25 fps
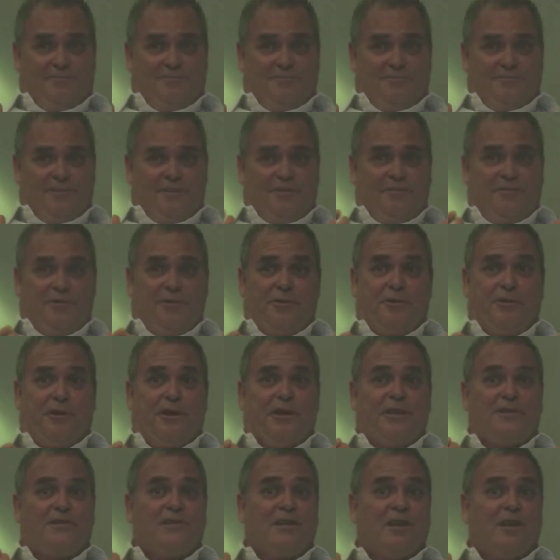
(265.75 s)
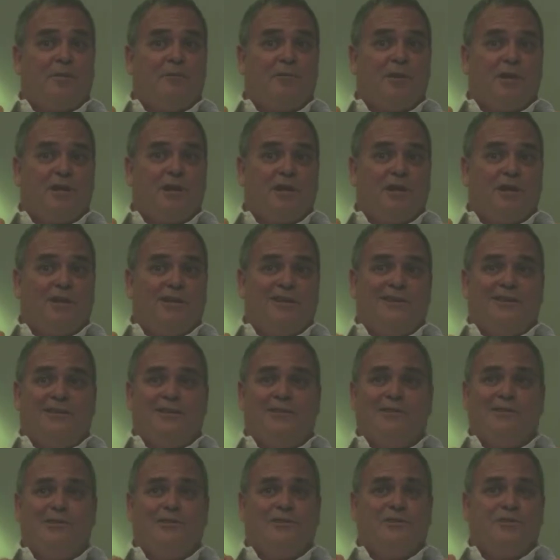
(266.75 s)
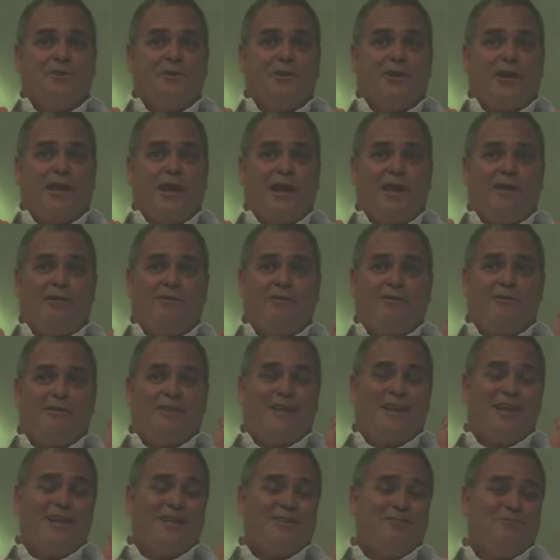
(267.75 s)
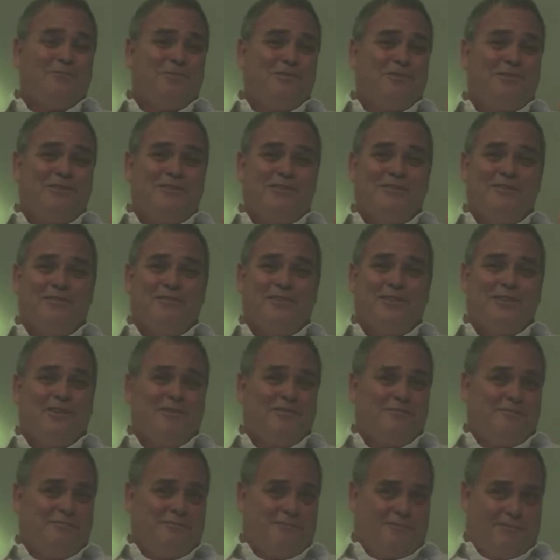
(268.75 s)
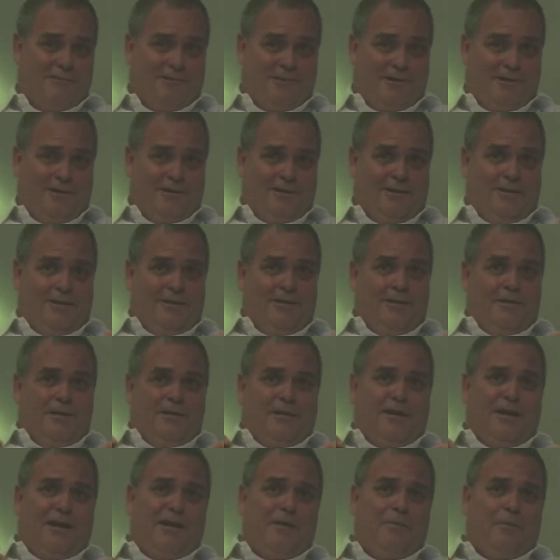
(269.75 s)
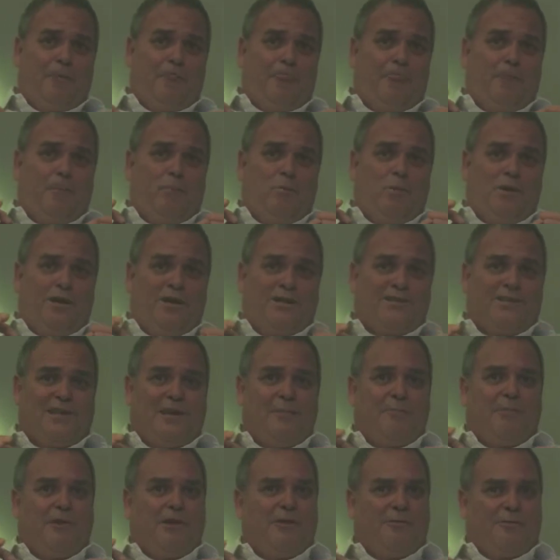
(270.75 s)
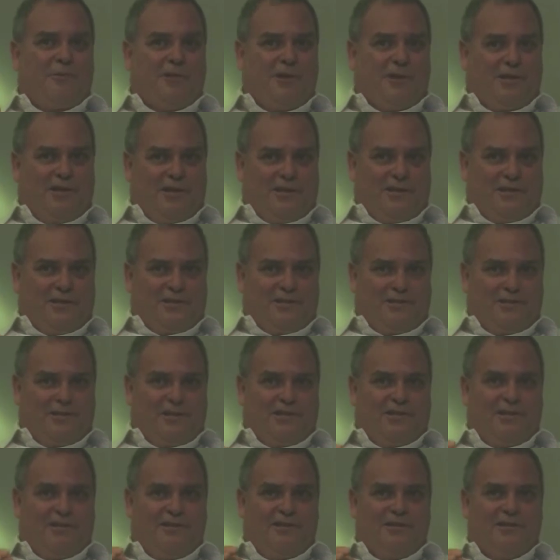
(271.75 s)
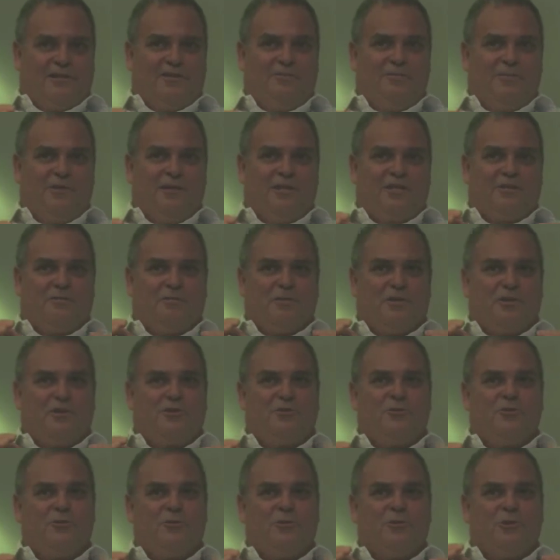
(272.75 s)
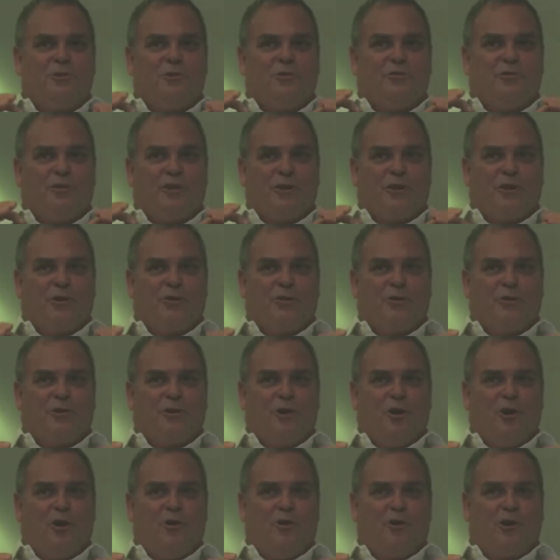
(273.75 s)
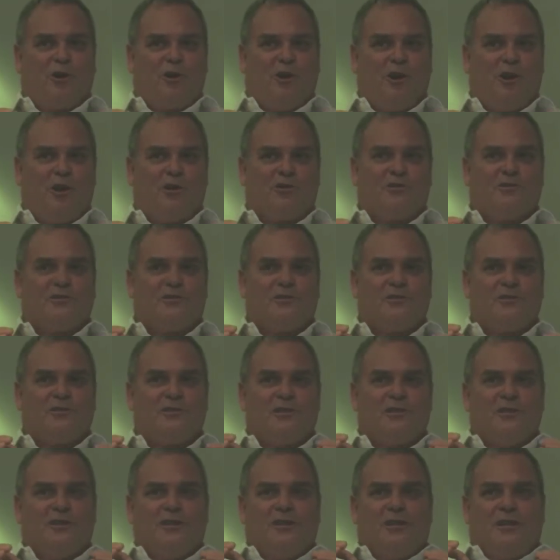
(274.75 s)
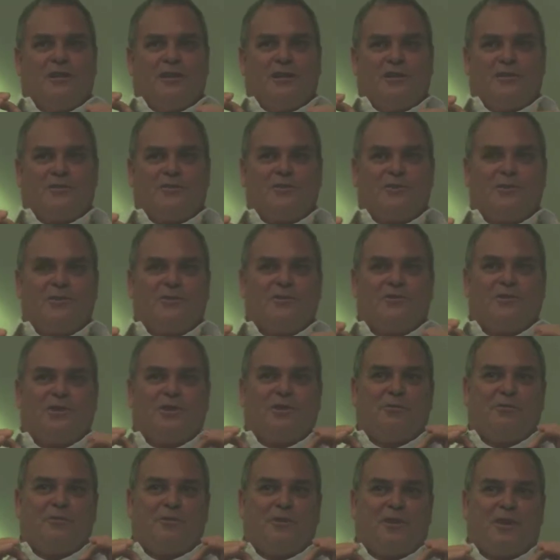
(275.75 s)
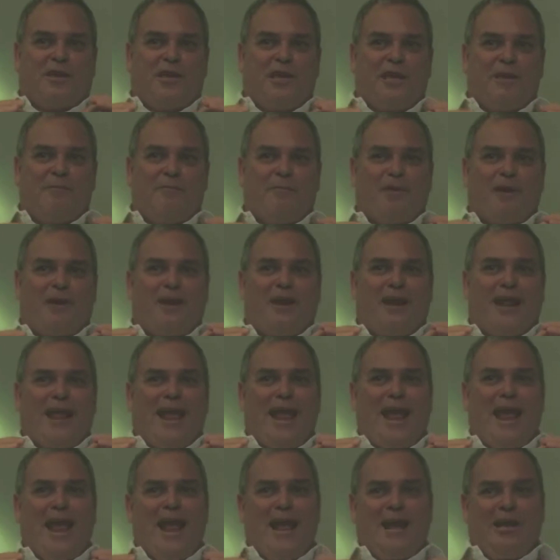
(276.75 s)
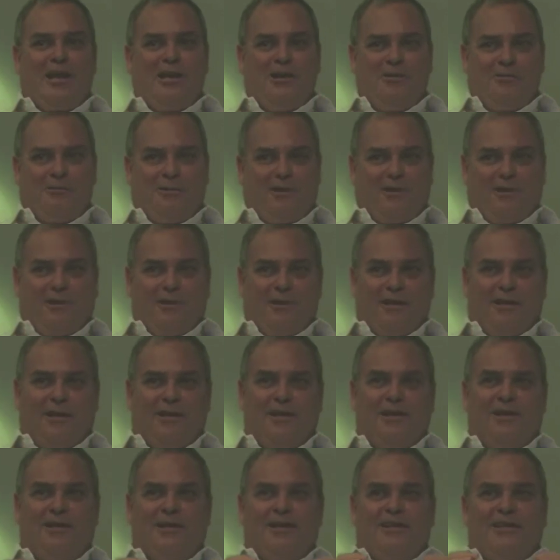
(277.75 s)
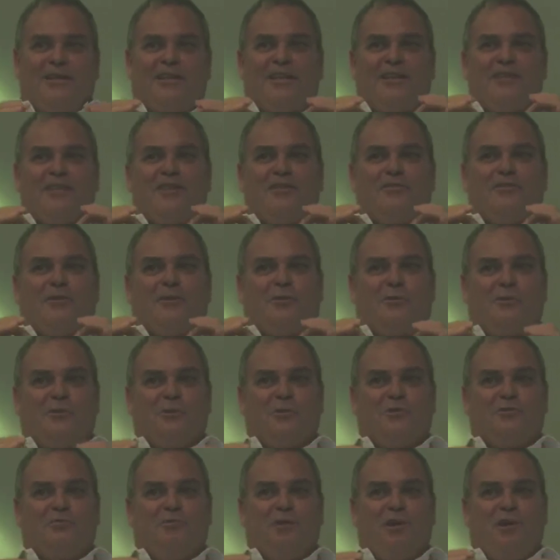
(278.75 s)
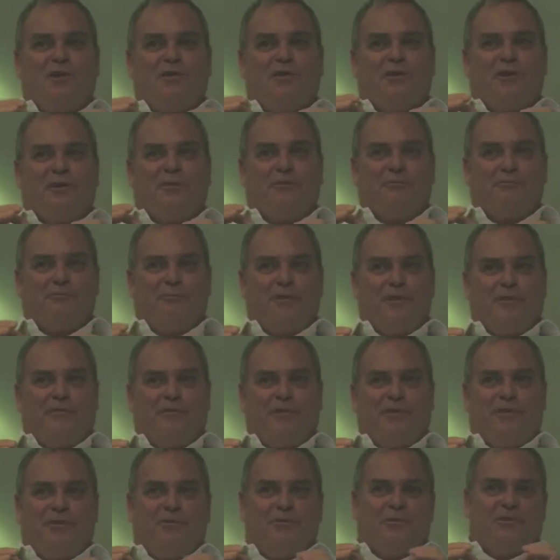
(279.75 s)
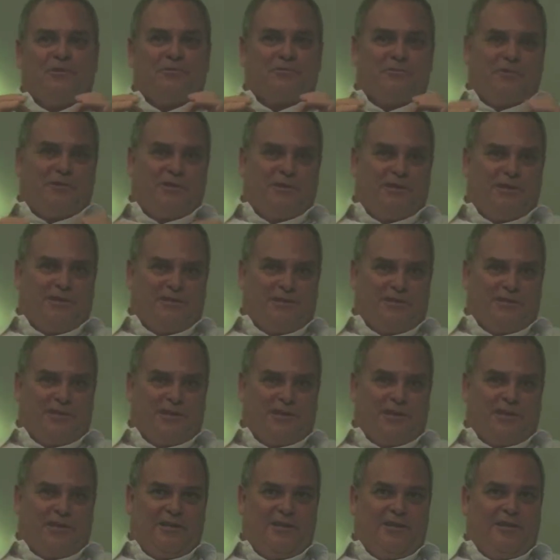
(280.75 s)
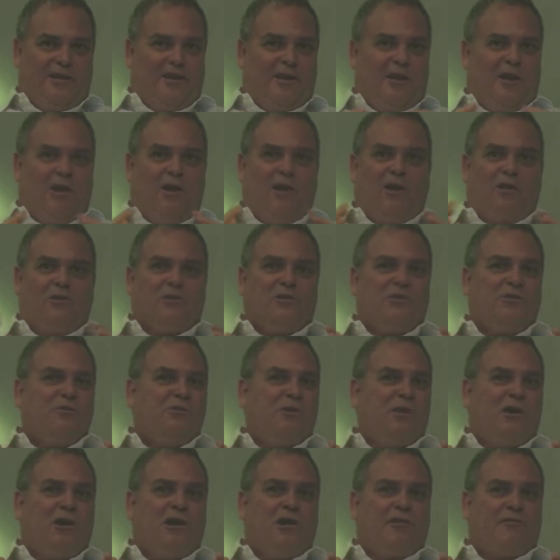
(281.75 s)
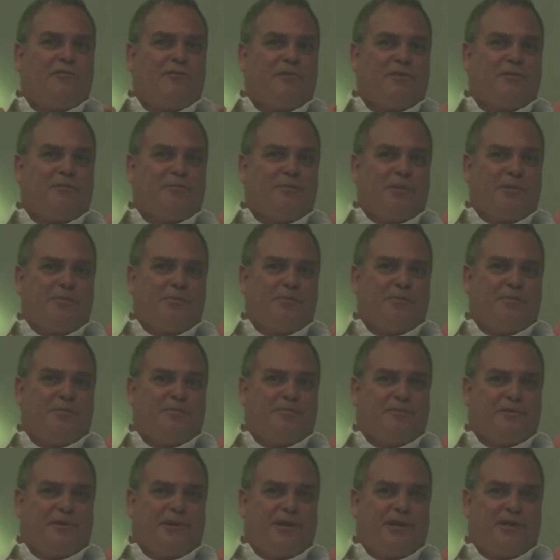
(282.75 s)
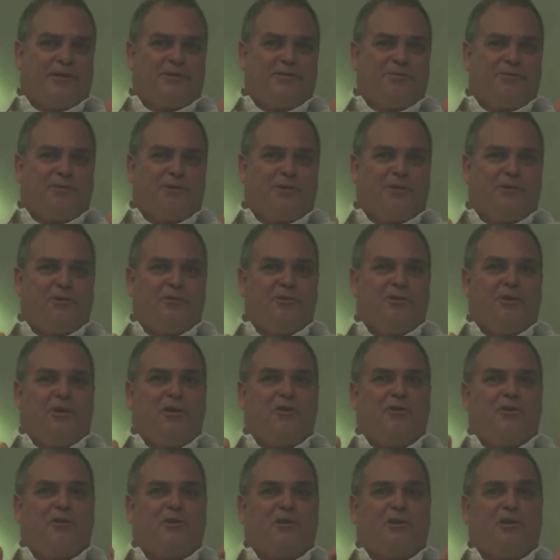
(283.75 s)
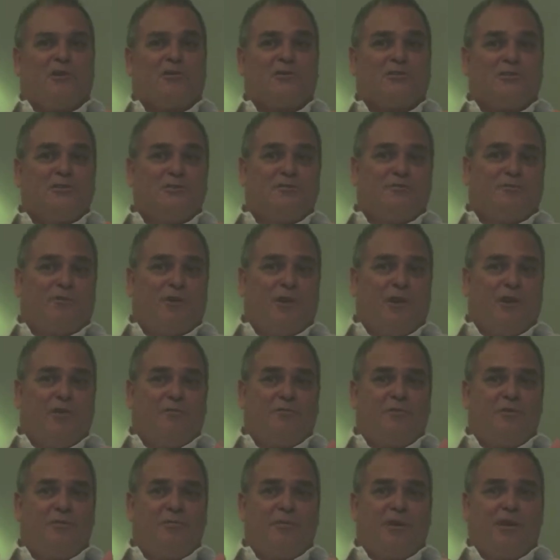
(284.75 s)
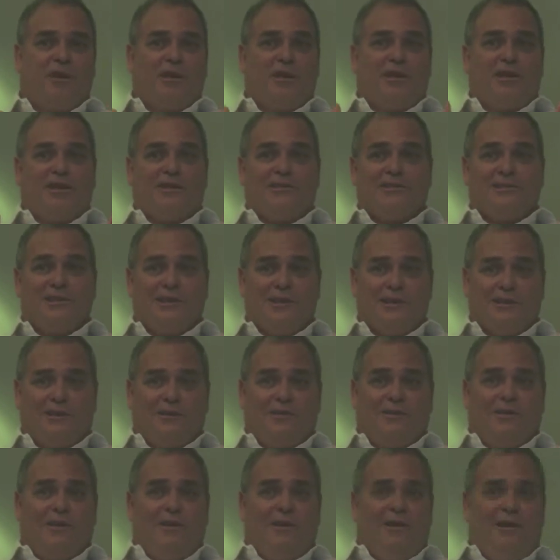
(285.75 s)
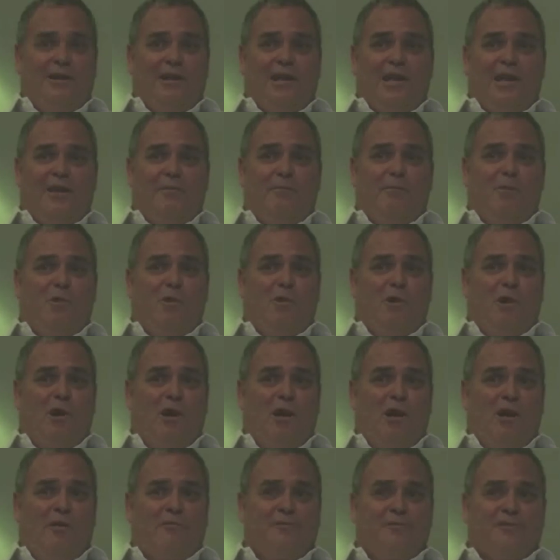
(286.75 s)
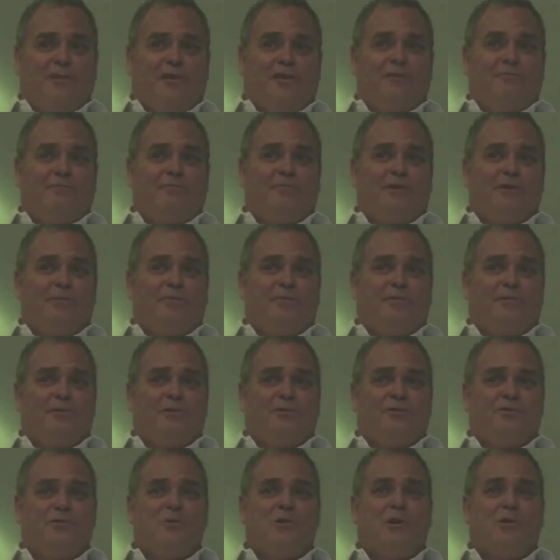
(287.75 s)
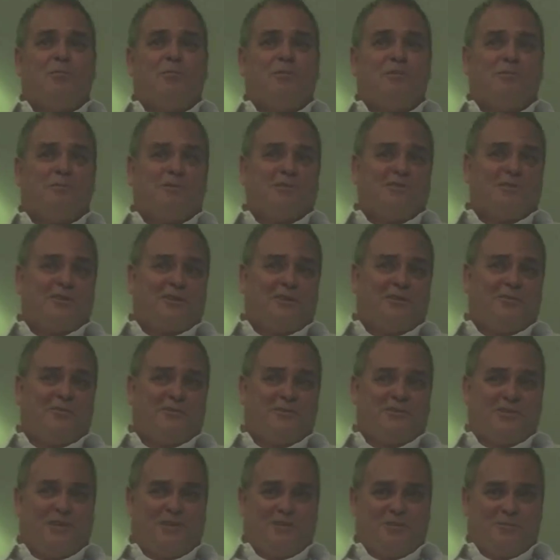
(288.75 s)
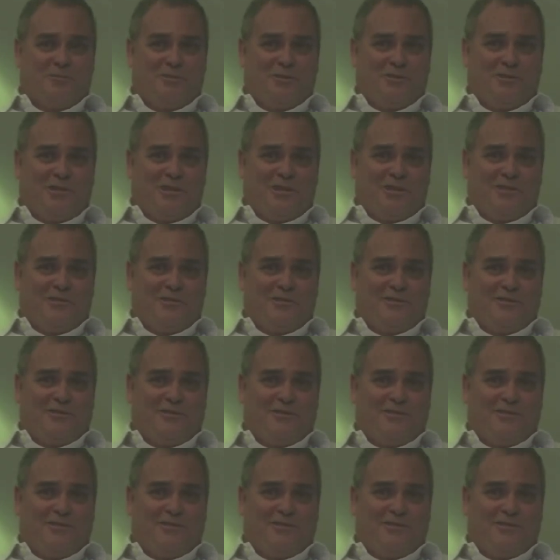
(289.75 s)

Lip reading: If you're an SME, use your accountant. That's what they're there for. Now, when I say be realistic, this means be sure you've included all the costs associated with the campaign accurately and that the corresponding revenue is realistic. All too often, people forget to include all the costs involved in making a sale. And more often, people are too optimistic in the sales projections.